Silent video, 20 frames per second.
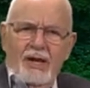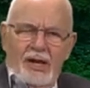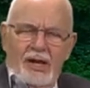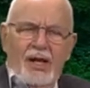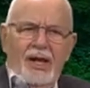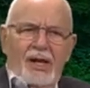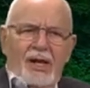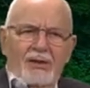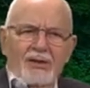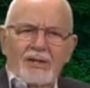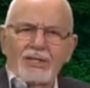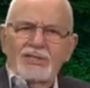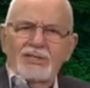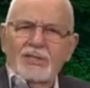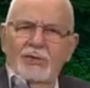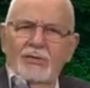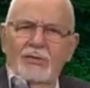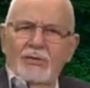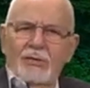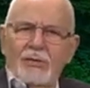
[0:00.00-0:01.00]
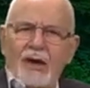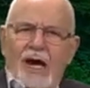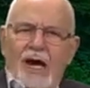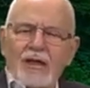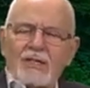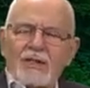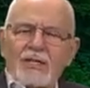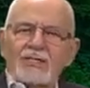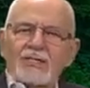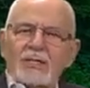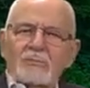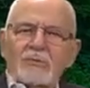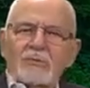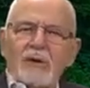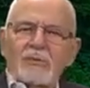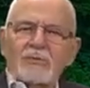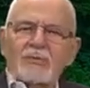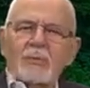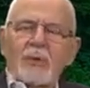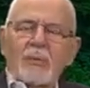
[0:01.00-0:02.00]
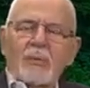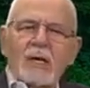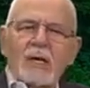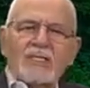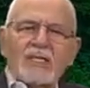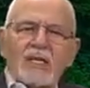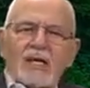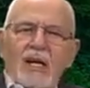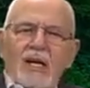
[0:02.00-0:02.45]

Yeah, I think so. I think sometimes we waste